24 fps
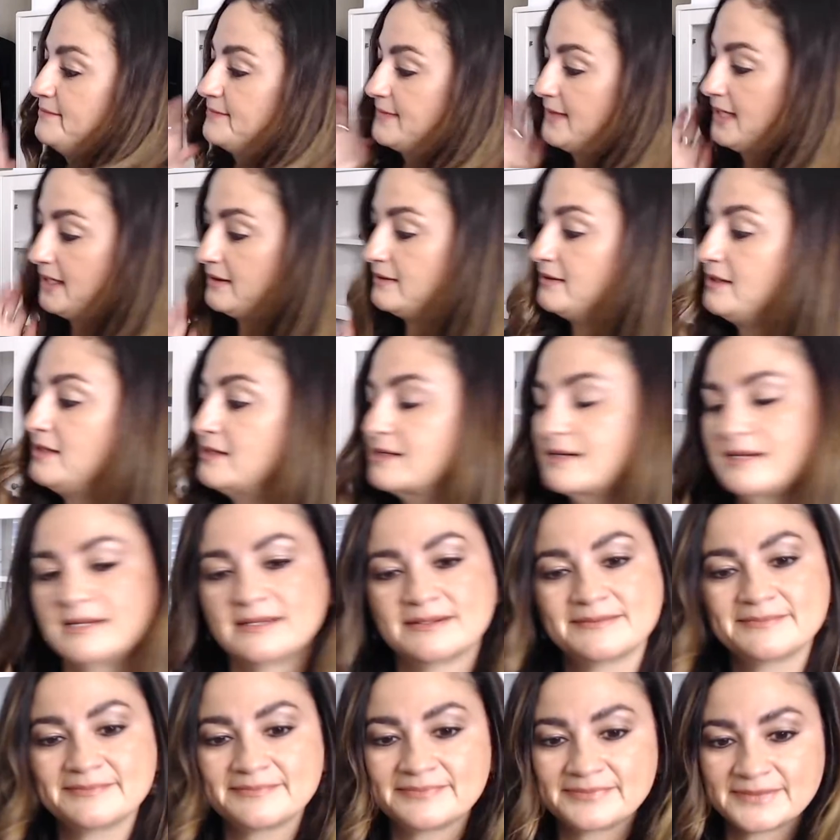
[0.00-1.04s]
And look,
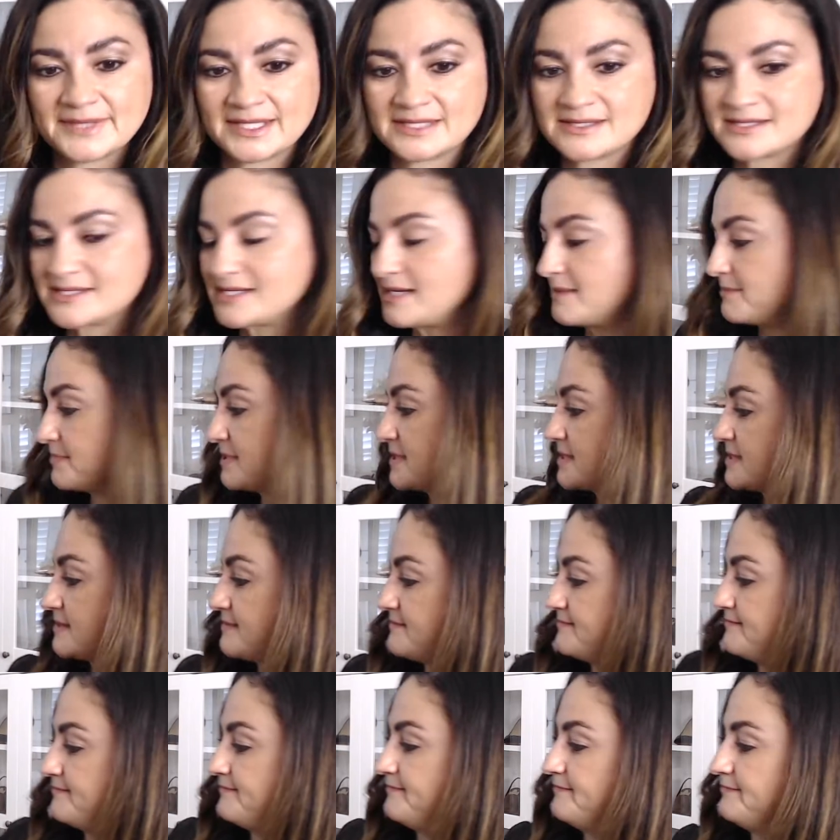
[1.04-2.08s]
it zips.
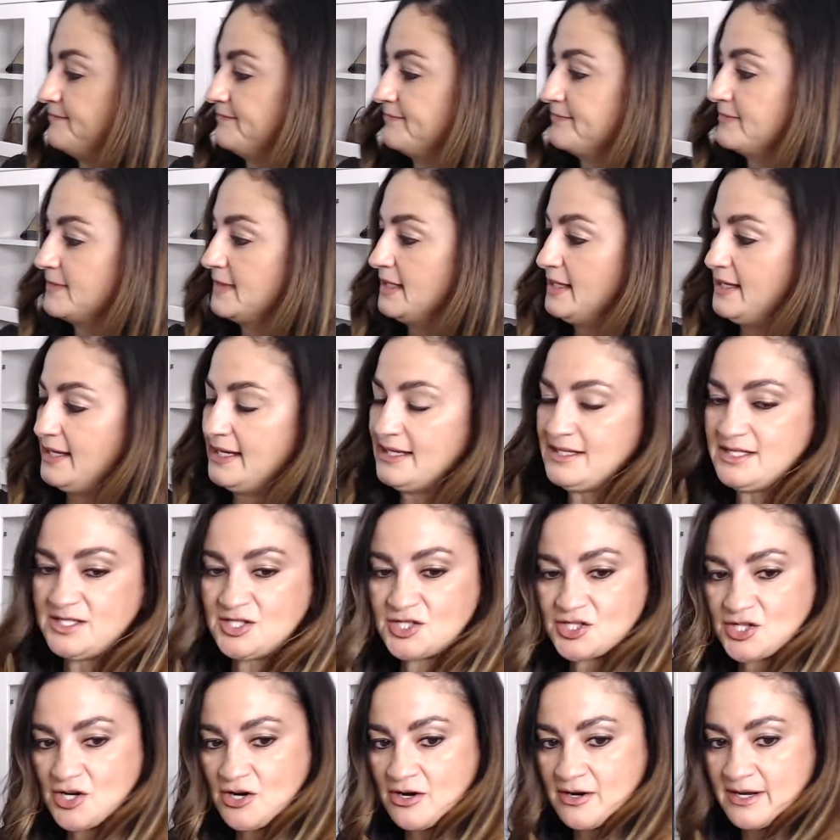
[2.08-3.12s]
And
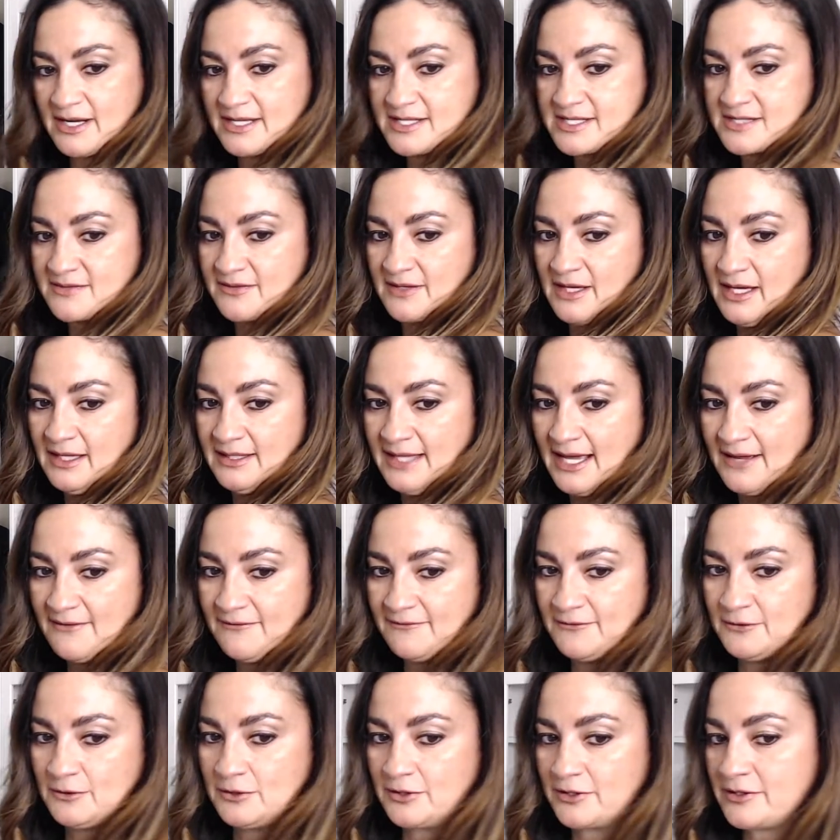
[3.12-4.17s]
sure, it's a lot
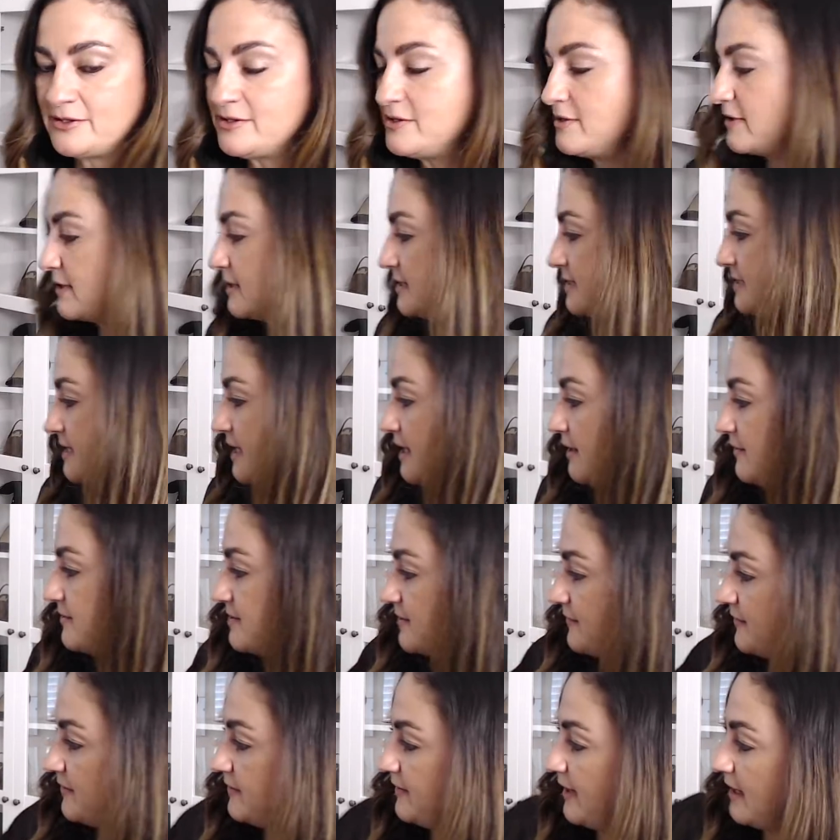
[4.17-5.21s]
fuller. You can see how
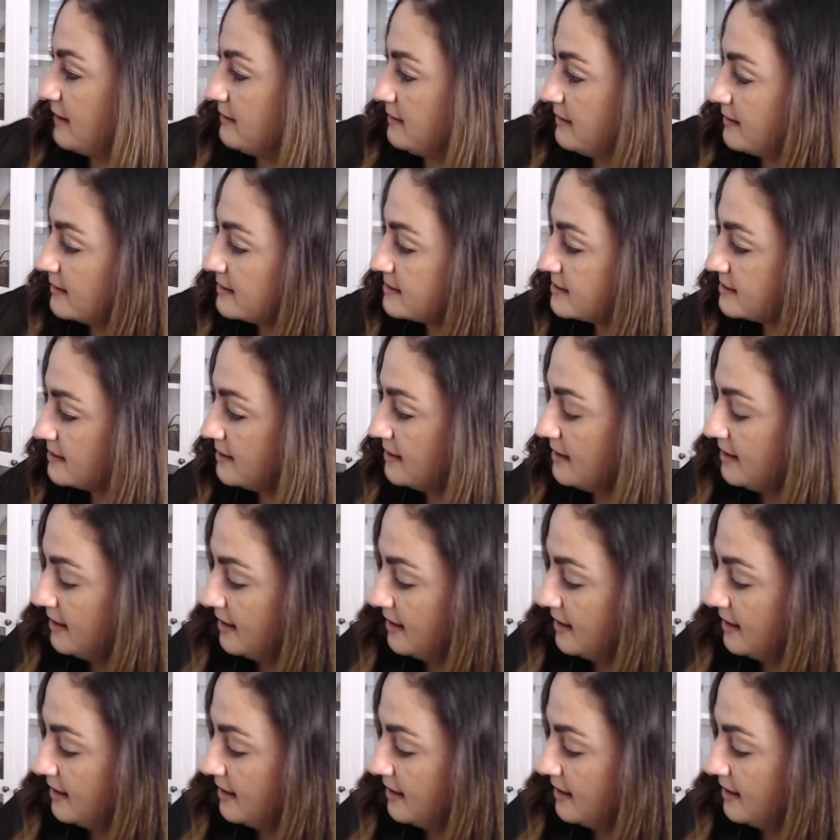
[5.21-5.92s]
different that looks.